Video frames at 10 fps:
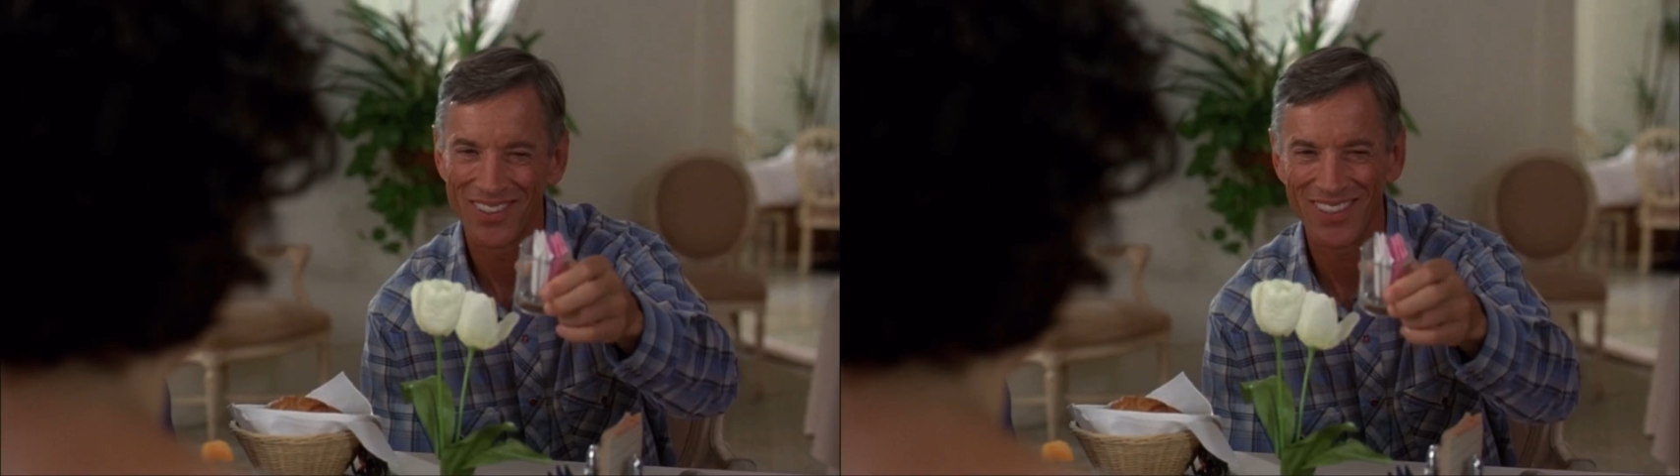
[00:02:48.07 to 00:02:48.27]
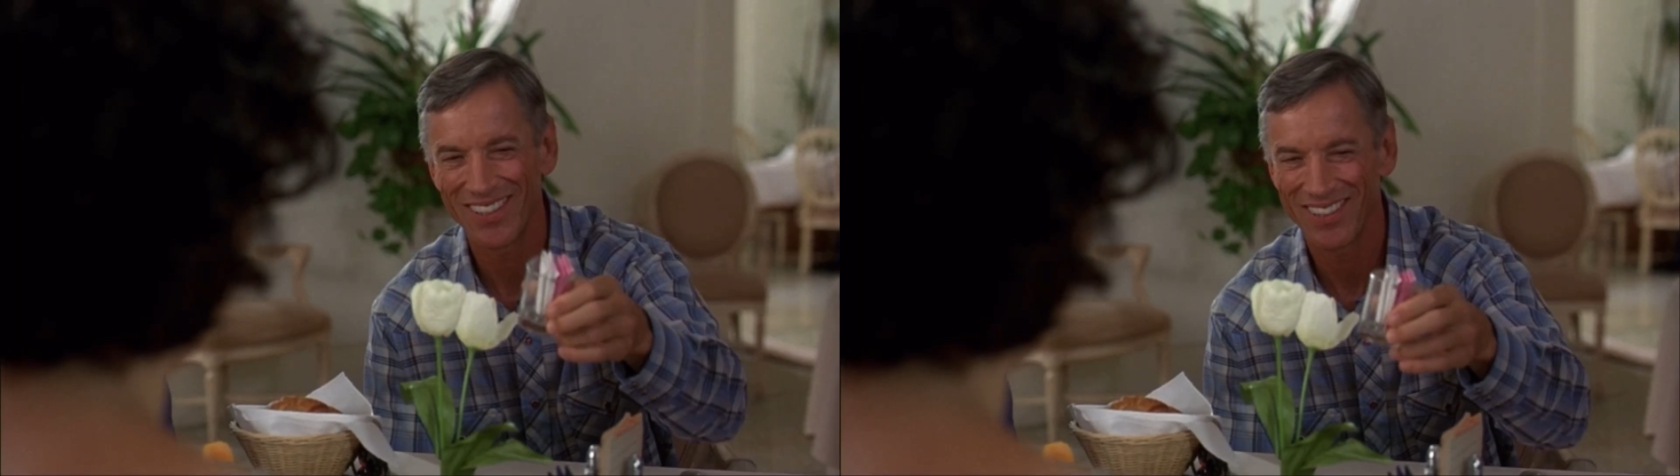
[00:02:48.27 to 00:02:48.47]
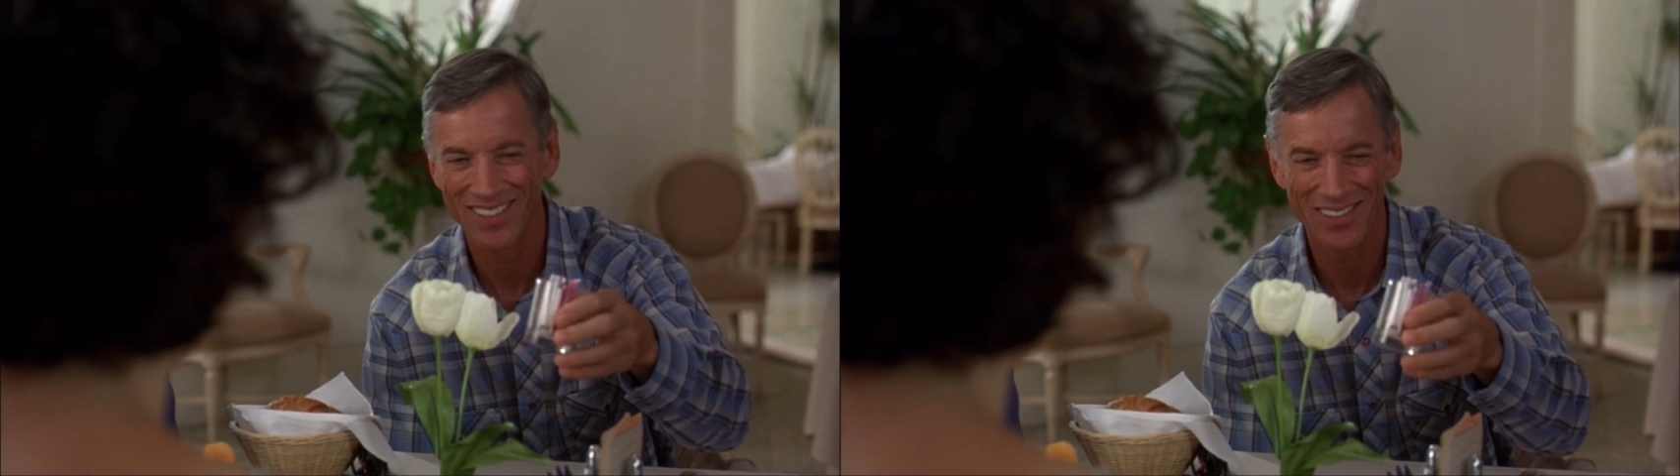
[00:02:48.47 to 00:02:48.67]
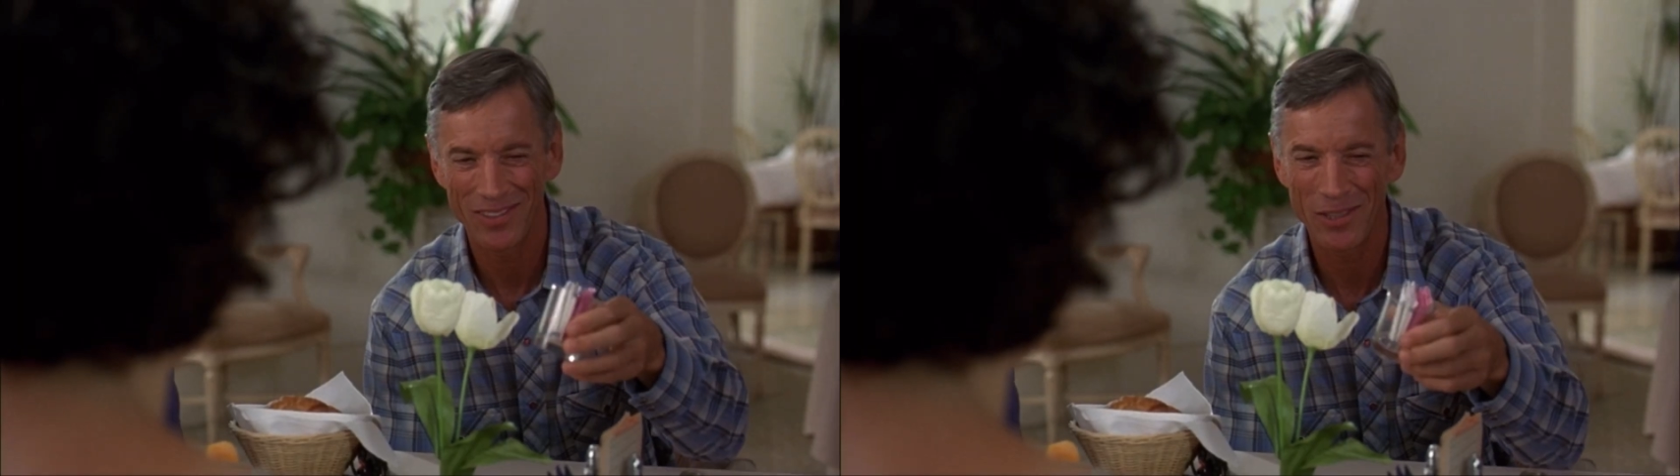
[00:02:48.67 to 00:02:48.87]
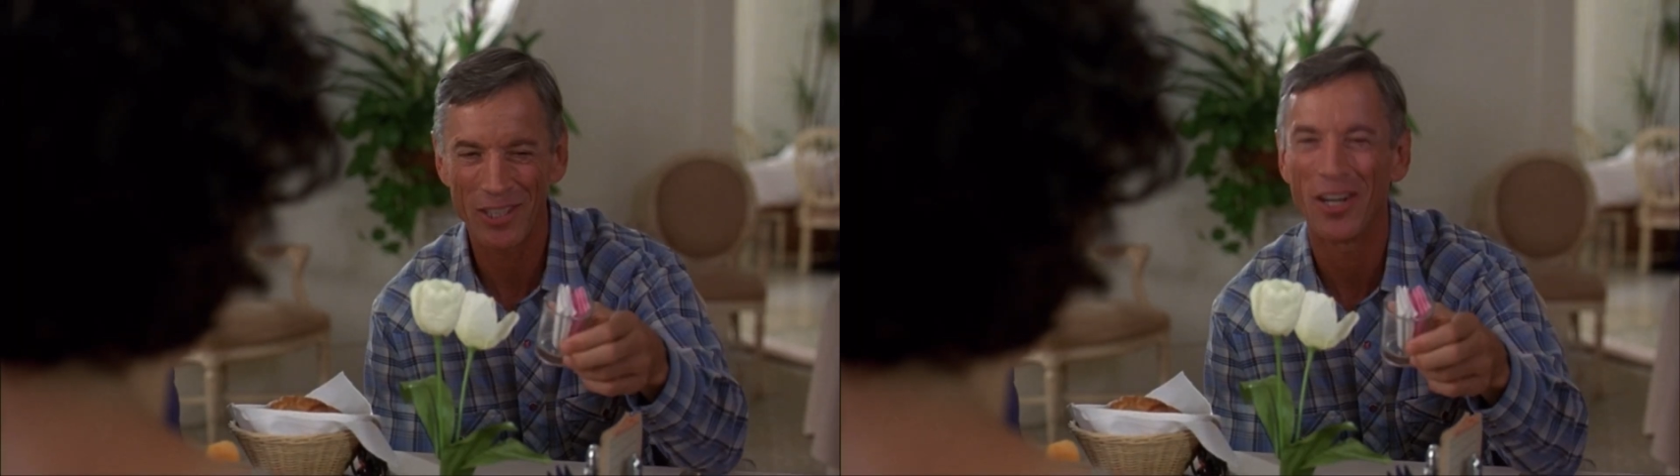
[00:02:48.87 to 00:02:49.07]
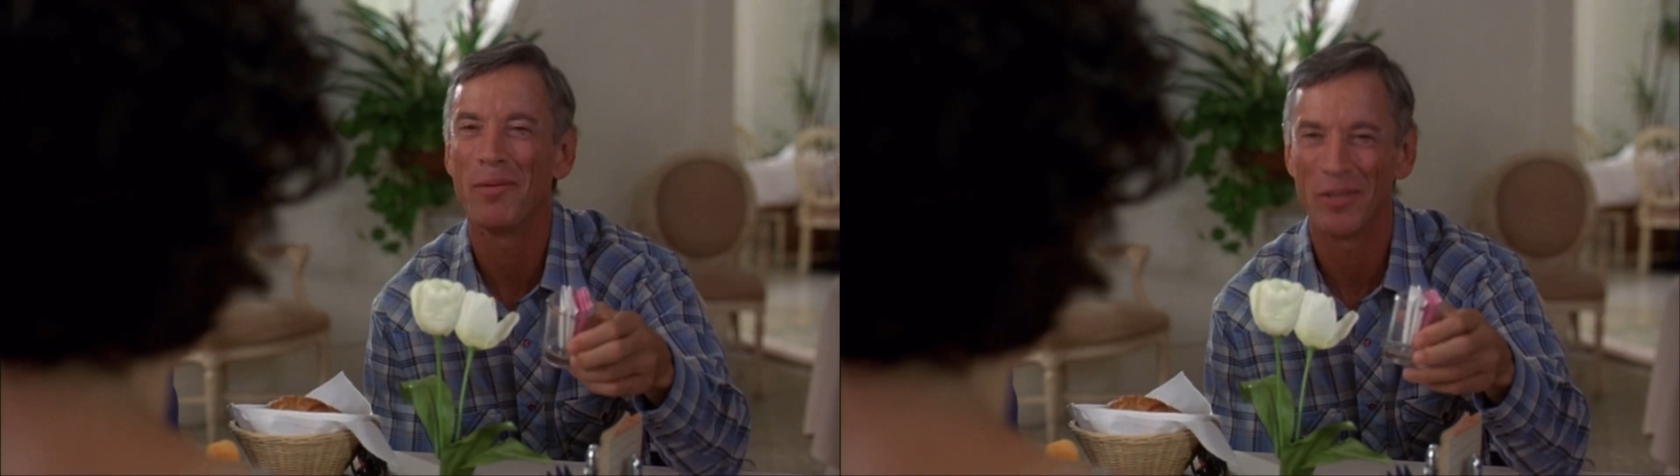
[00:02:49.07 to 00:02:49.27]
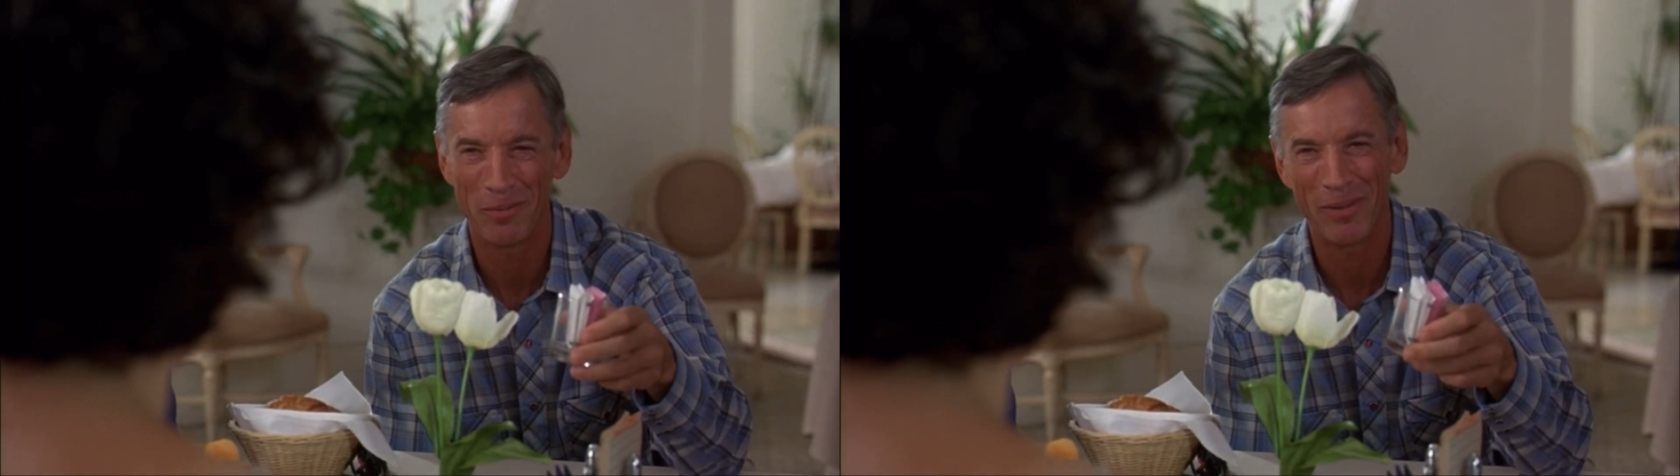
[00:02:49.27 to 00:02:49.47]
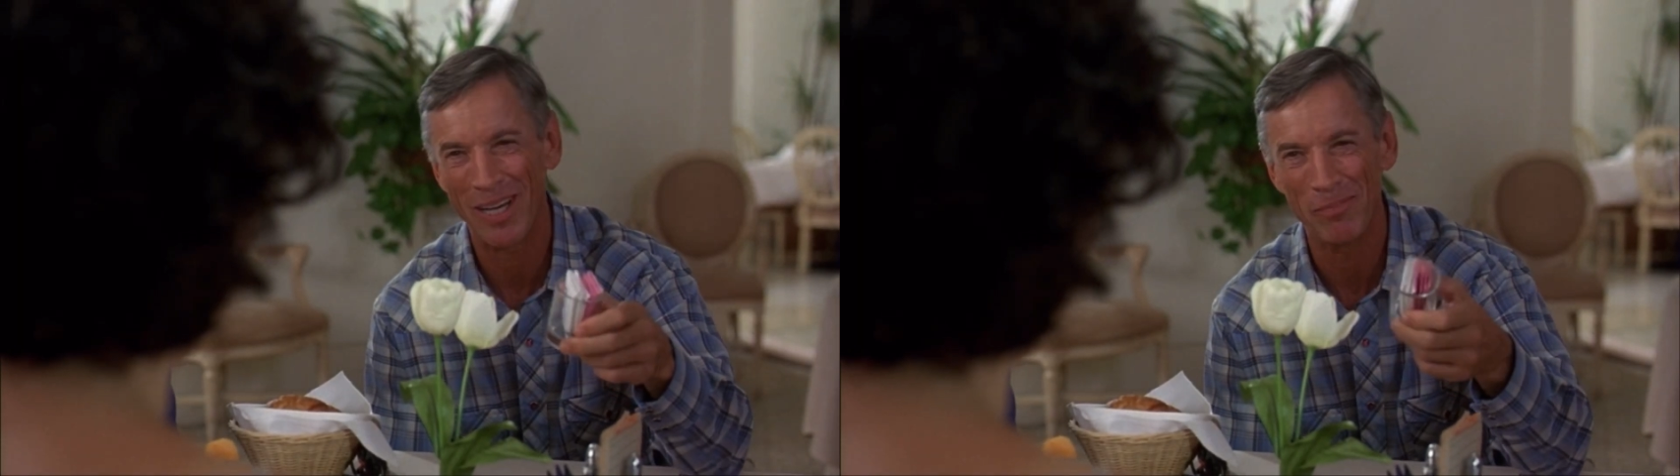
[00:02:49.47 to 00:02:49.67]
Uh, you, you caught me at a
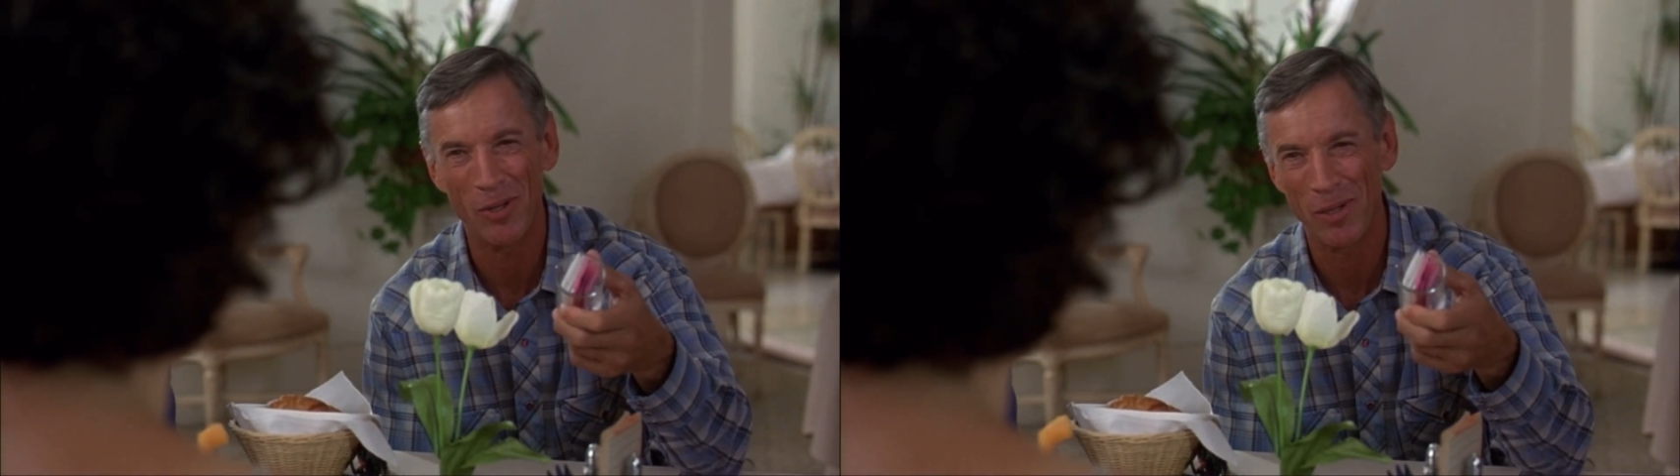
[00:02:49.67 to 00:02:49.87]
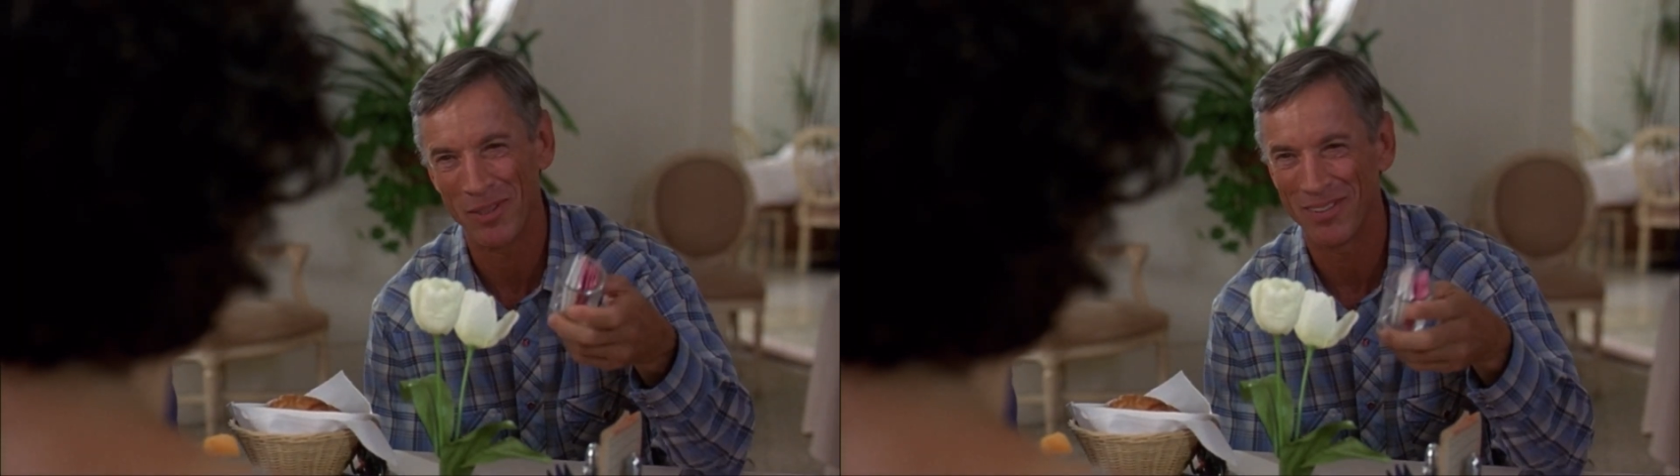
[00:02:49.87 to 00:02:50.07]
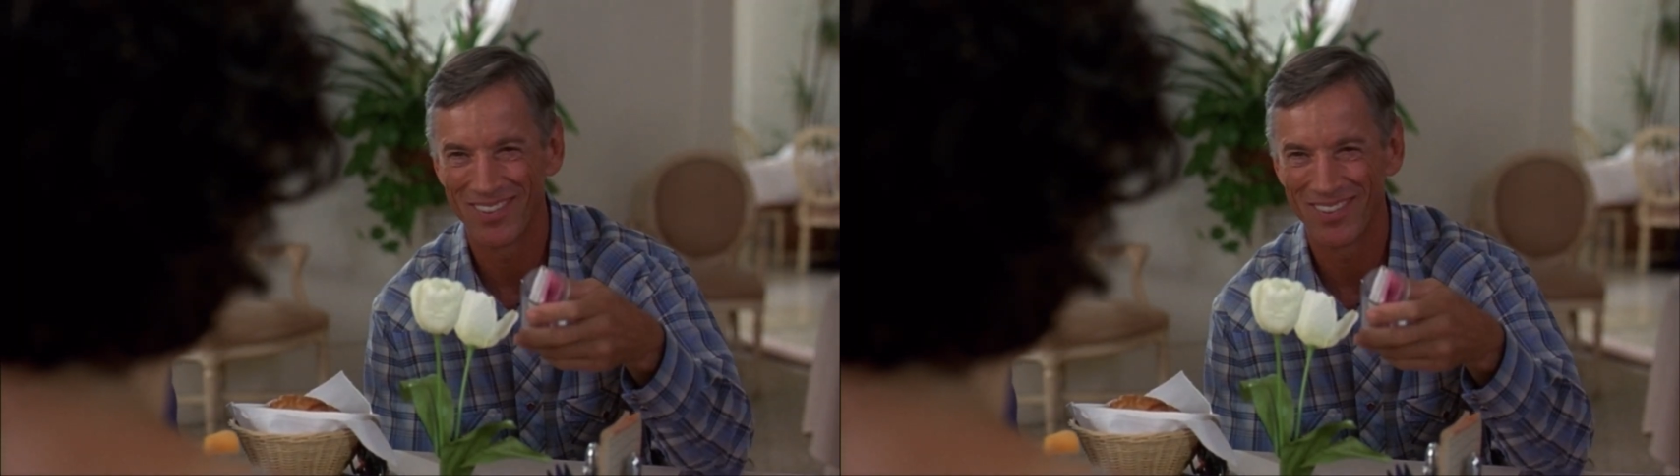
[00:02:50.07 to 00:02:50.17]
bad moment.